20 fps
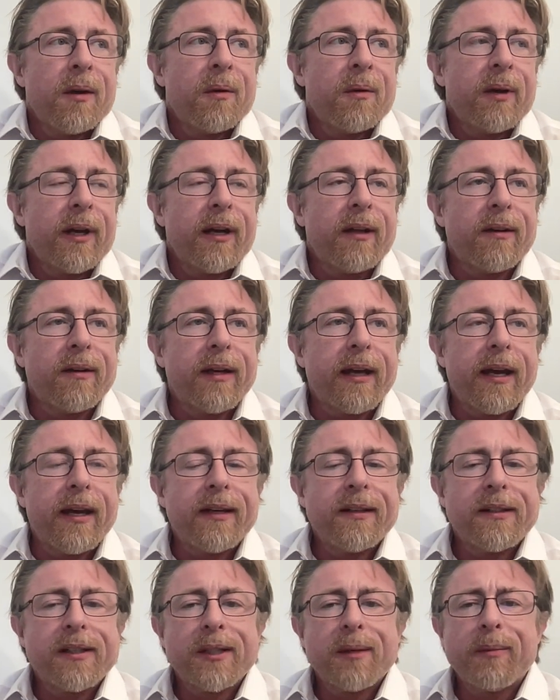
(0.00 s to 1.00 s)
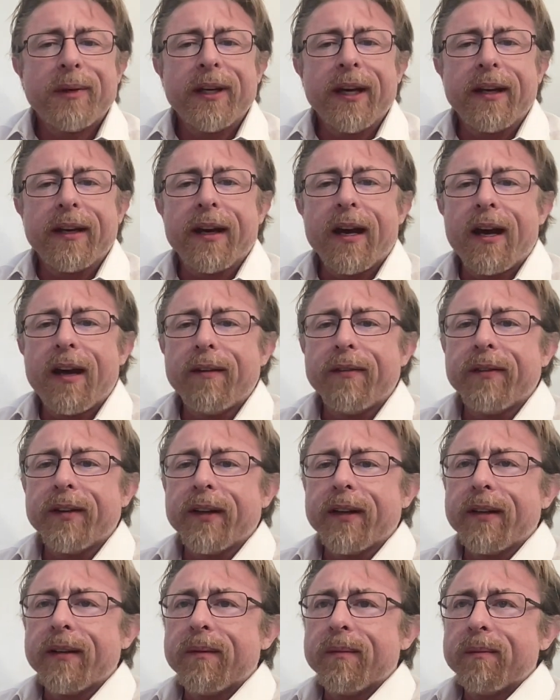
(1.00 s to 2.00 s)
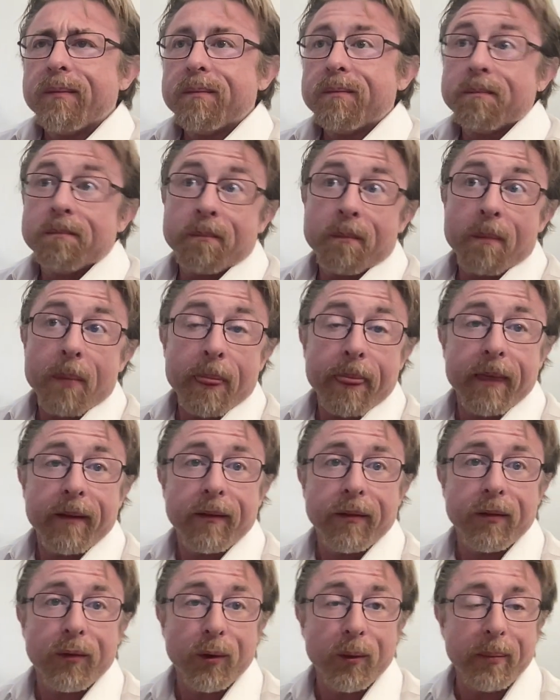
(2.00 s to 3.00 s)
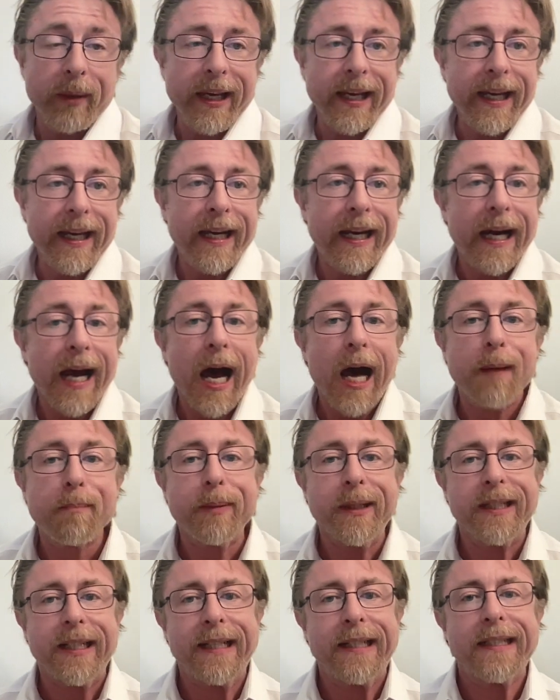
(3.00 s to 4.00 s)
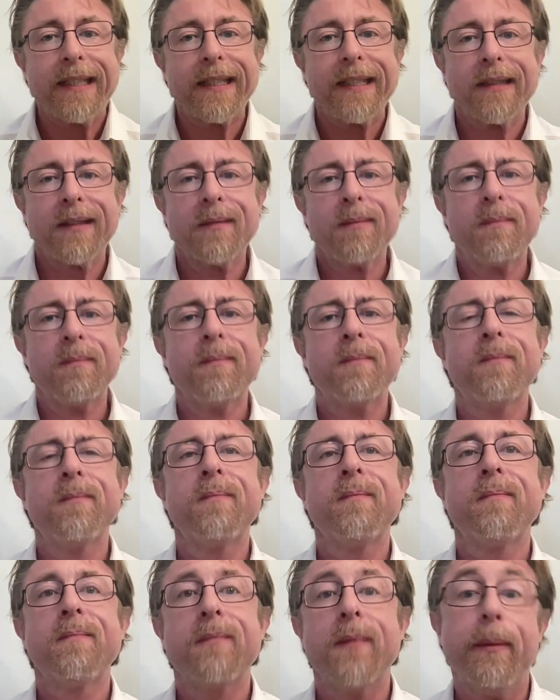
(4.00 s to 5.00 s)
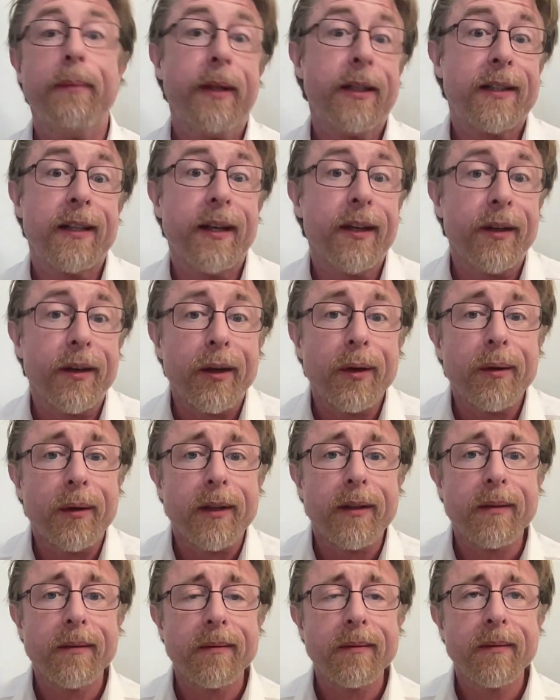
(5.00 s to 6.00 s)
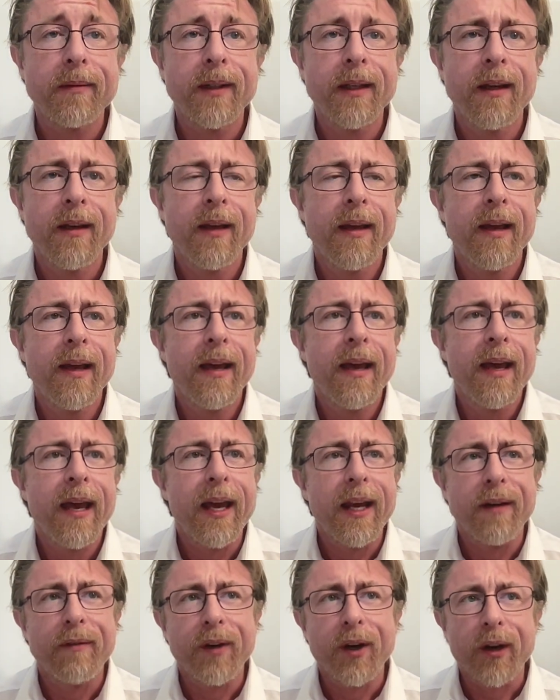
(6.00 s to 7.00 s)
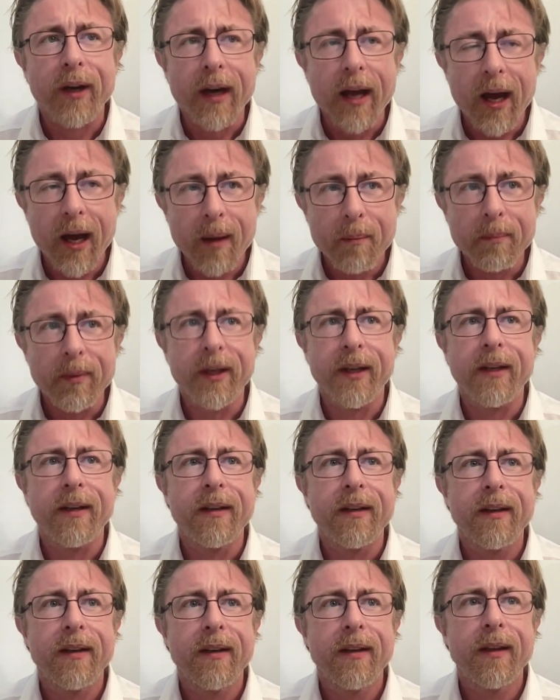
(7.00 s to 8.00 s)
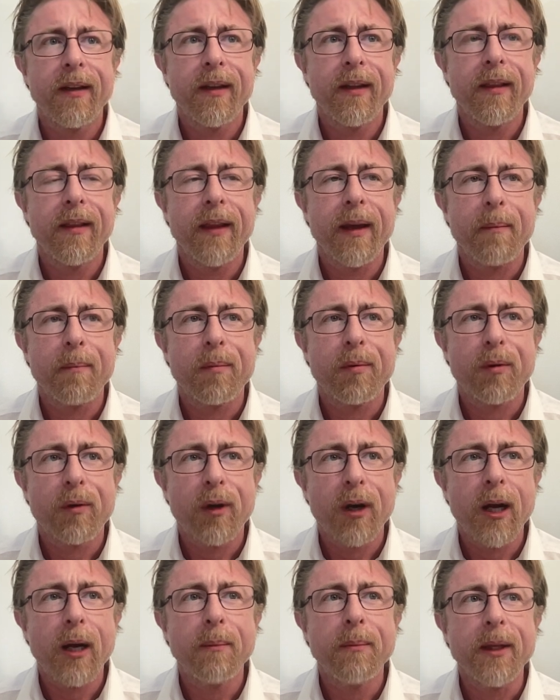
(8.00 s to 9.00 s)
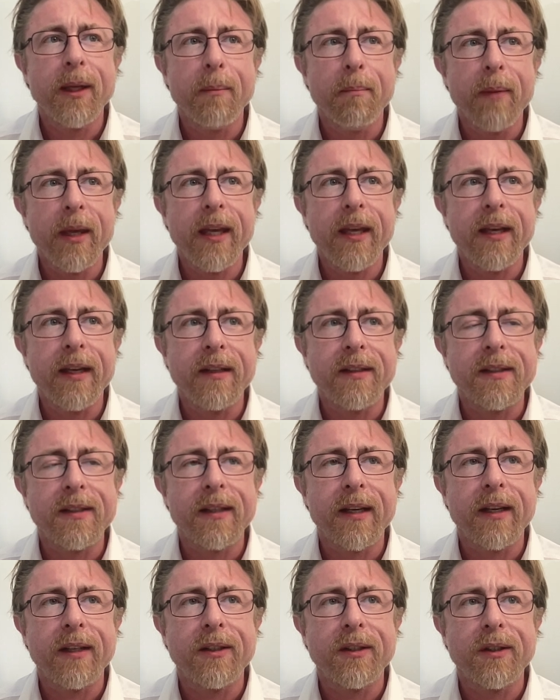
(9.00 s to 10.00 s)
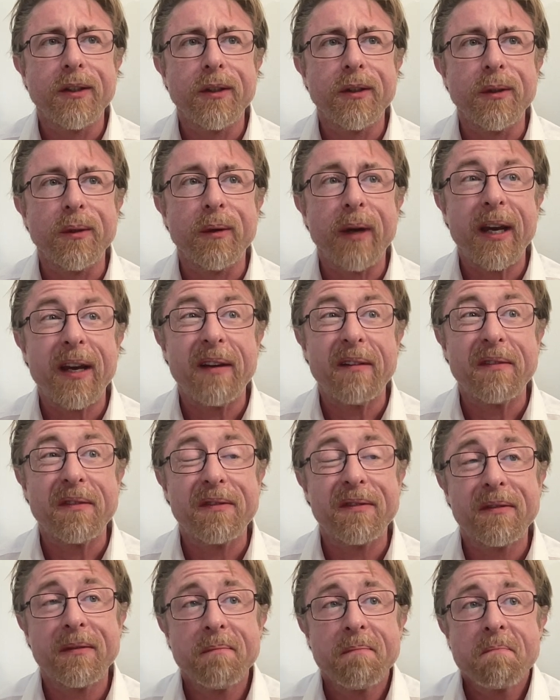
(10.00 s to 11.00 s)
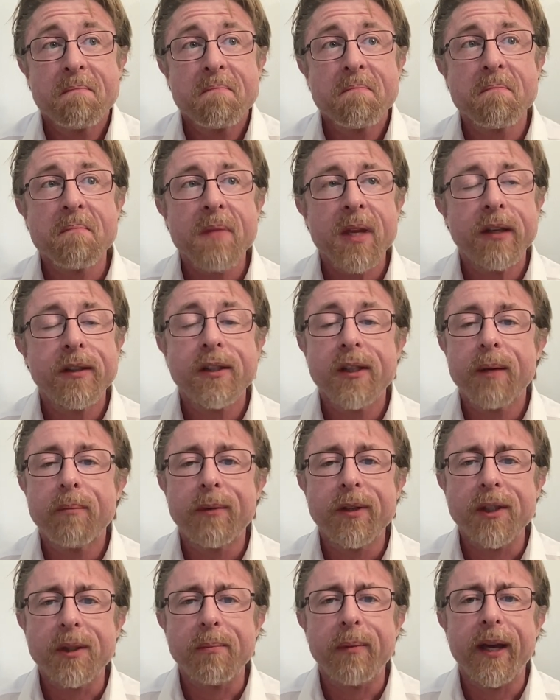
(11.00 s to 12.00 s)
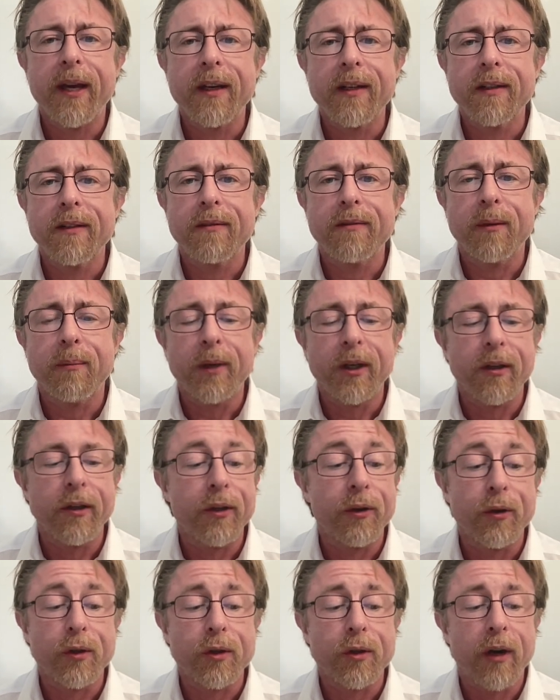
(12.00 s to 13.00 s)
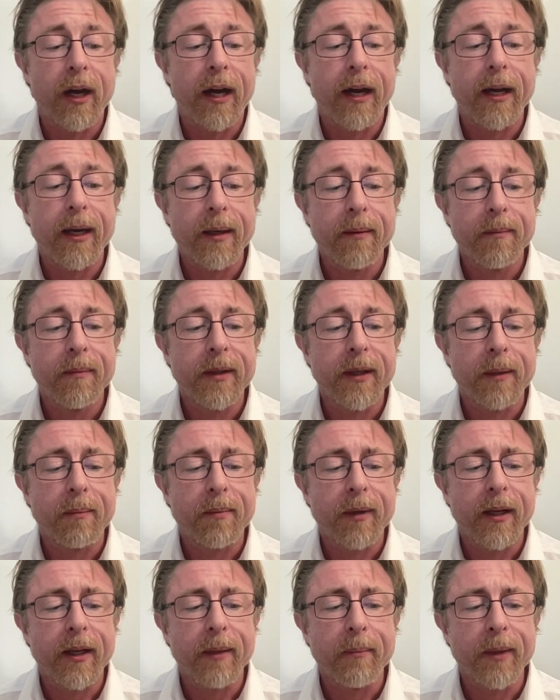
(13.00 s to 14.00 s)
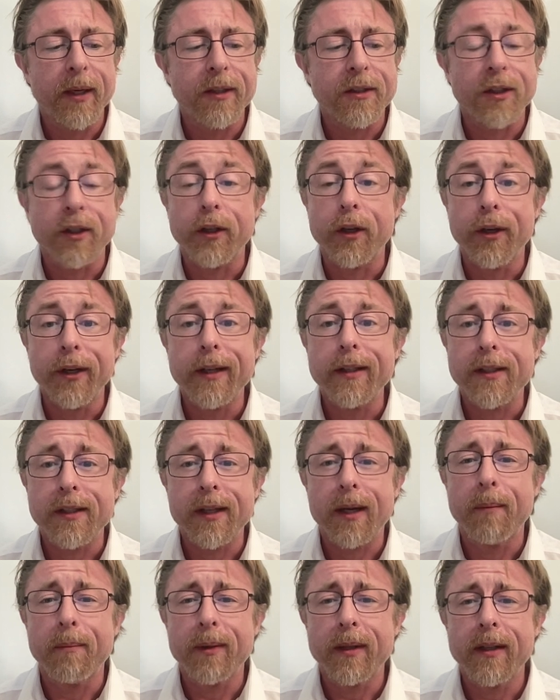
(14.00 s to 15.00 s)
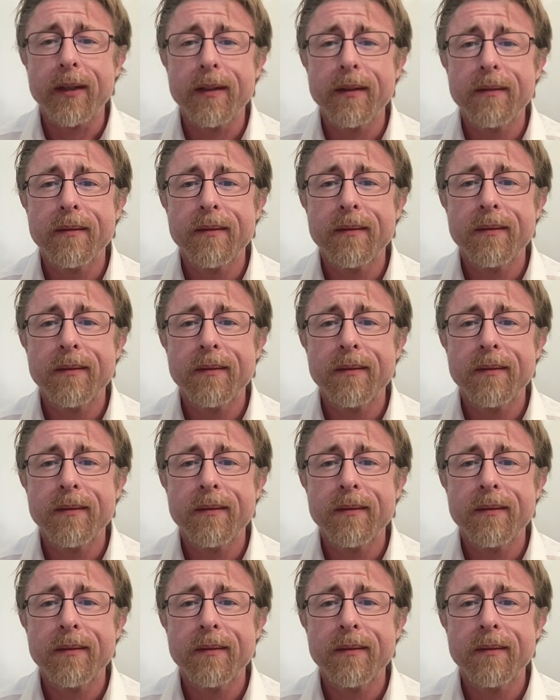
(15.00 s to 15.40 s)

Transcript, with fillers: Well, how does someone get confident? Through being competent, and that's how you do it. And if you're competent, that probably means that you have some respect from your little tribe. That probably means you're good at something.